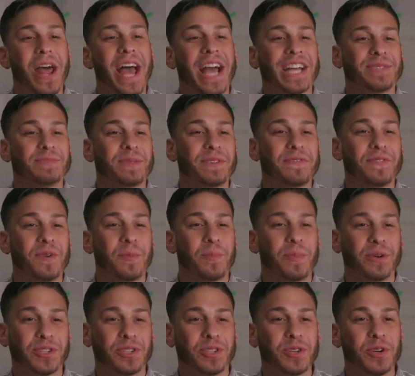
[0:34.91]
ask me for
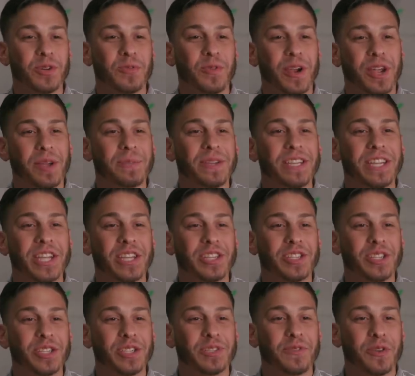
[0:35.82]
personal
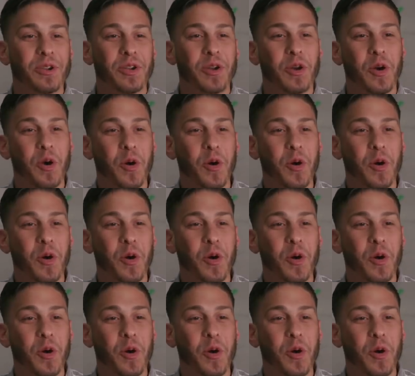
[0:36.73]
recommendations for your